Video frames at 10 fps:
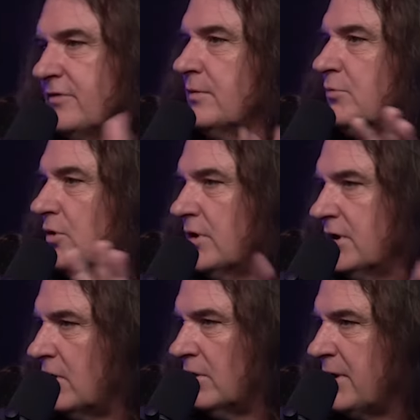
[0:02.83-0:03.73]
So I'm
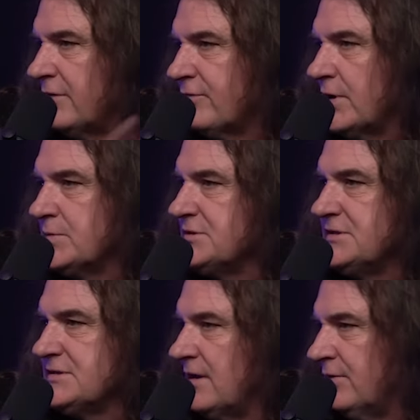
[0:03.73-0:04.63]
learning all about frequency
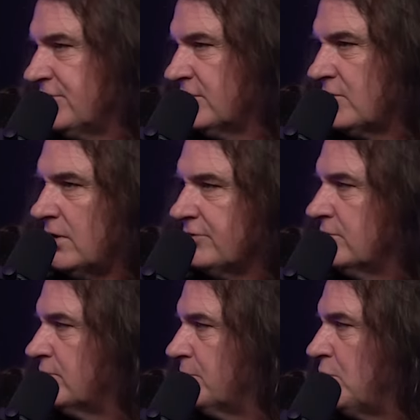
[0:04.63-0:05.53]
sounds and
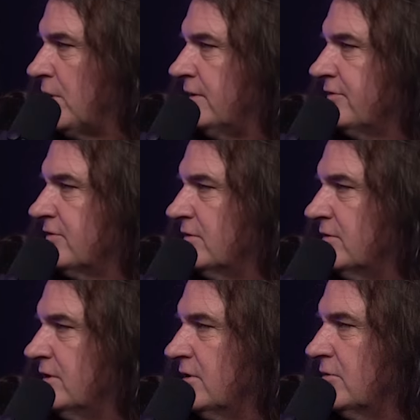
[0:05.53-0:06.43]
crossover points
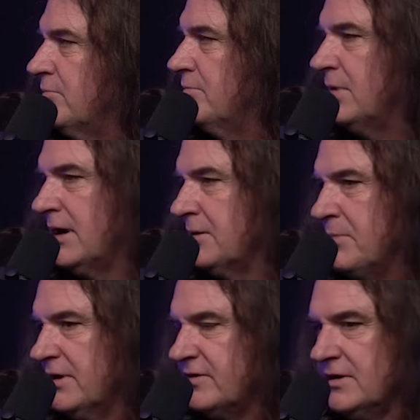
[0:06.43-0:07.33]
and, you know, buying
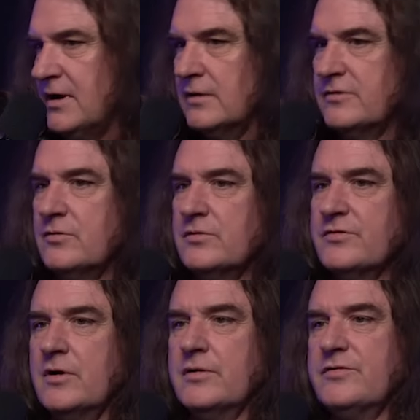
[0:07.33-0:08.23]
mixing consoles
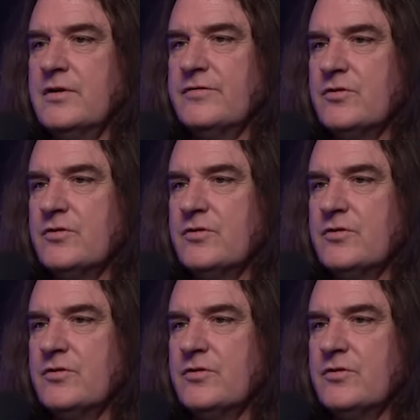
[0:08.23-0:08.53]
and all this stuff.